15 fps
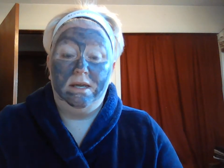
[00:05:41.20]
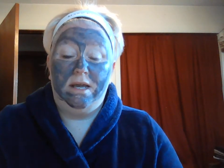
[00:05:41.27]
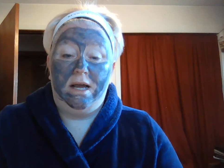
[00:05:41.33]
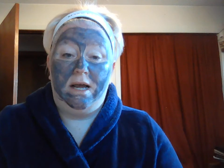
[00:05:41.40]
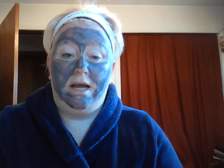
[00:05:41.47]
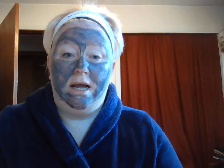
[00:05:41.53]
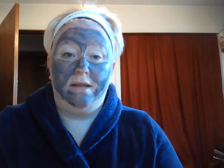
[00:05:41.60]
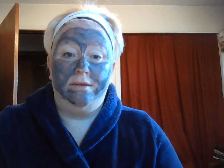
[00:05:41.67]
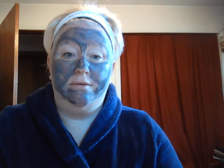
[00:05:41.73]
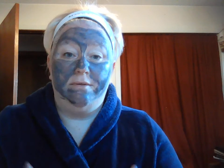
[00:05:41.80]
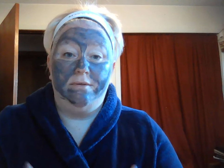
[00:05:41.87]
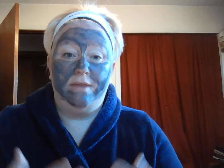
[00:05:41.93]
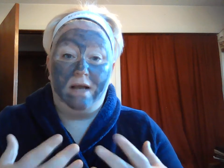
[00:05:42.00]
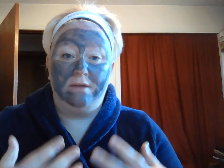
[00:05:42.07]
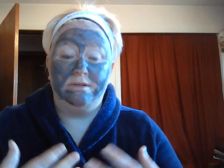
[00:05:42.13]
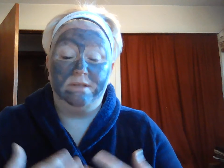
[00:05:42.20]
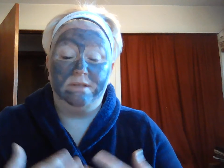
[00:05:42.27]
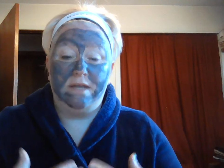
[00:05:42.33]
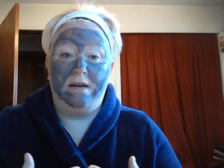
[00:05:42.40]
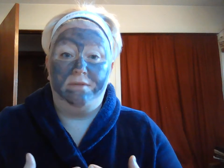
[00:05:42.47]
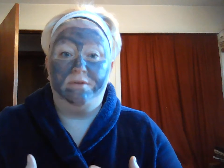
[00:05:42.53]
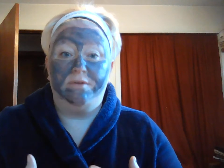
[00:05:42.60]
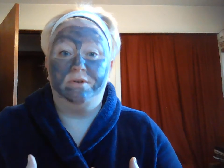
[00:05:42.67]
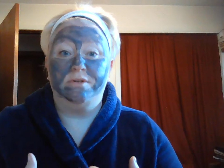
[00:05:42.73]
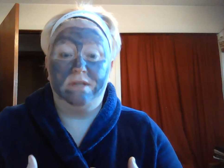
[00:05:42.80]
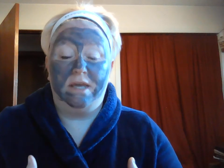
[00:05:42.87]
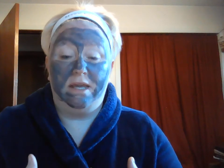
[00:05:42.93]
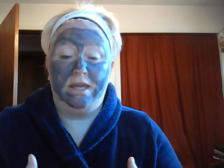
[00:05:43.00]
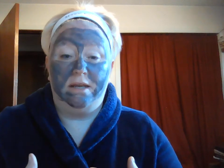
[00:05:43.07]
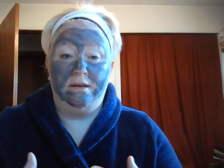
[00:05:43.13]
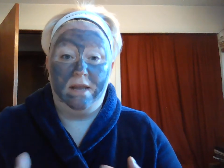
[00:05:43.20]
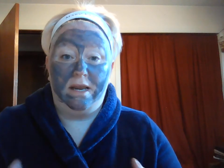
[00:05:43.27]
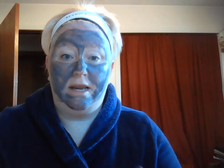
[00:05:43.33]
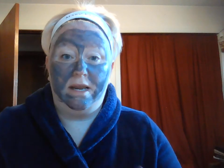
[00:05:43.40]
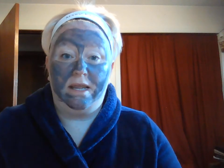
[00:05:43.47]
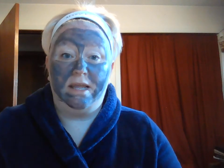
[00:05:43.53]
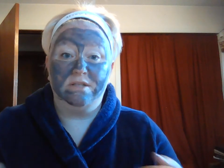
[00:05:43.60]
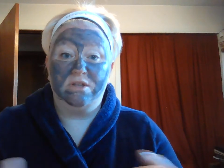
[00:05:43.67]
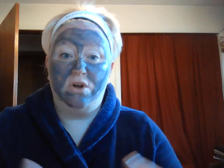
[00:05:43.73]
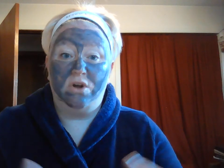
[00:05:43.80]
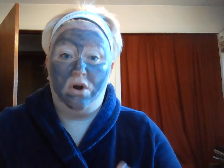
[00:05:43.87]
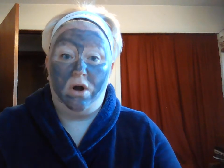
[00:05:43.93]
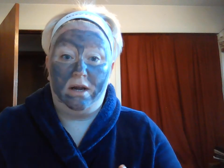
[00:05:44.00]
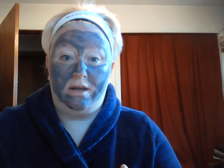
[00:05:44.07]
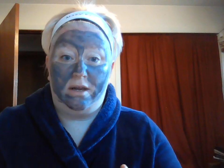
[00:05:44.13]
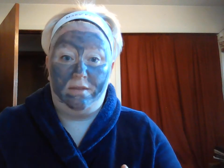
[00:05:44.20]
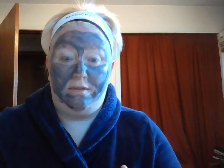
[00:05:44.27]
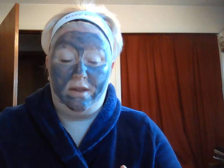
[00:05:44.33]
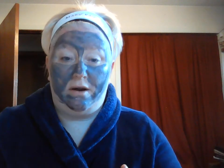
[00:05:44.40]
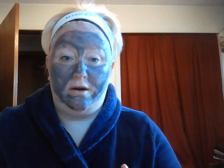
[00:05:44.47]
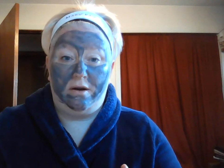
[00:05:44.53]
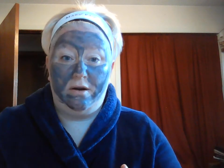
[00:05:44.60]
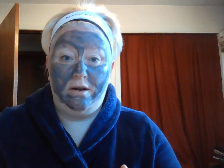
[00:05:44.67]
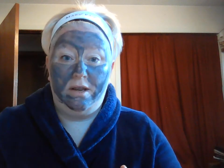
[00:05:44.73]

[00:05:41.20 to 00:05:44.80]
on the outside of your skin, and it gets caught in there.